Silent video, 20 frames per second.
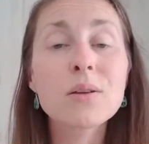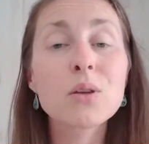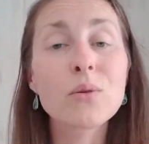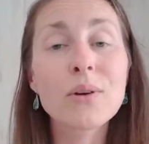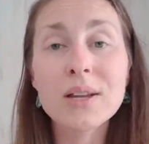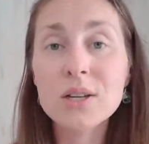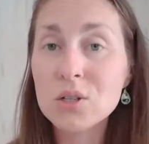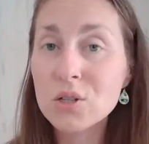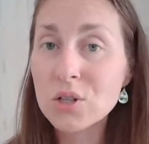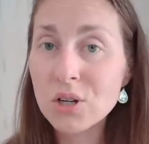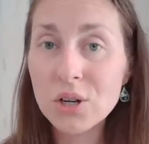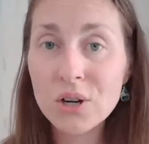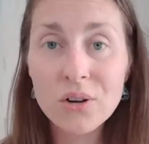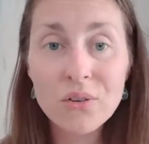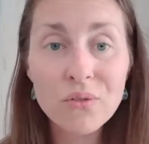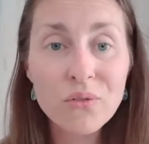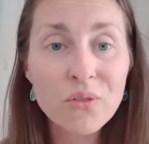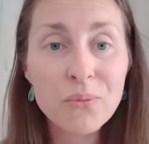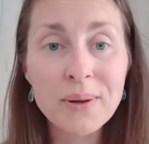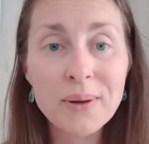You enter your
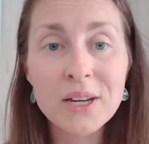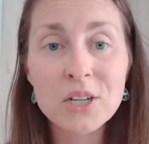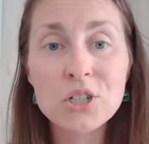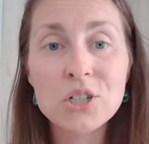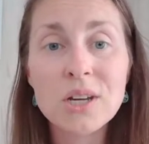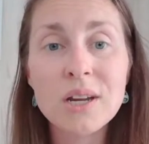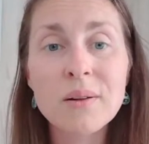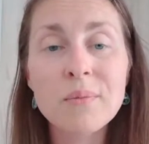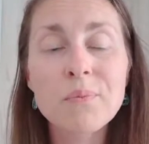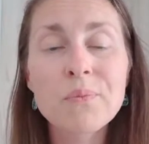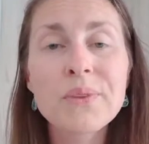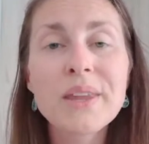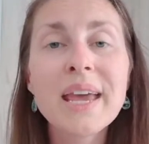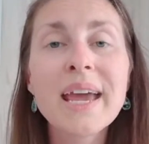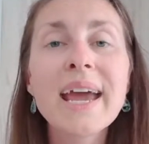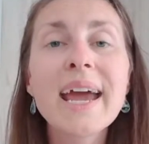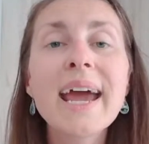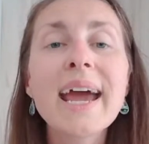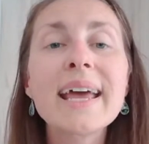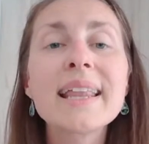information,
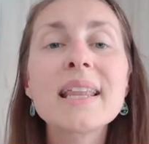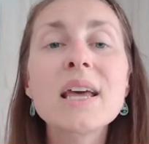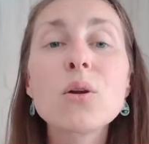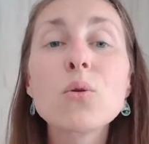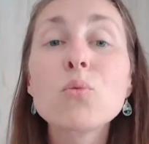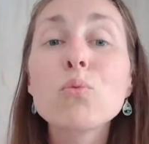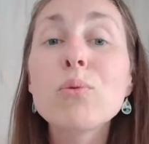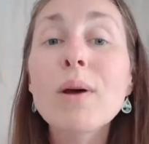and then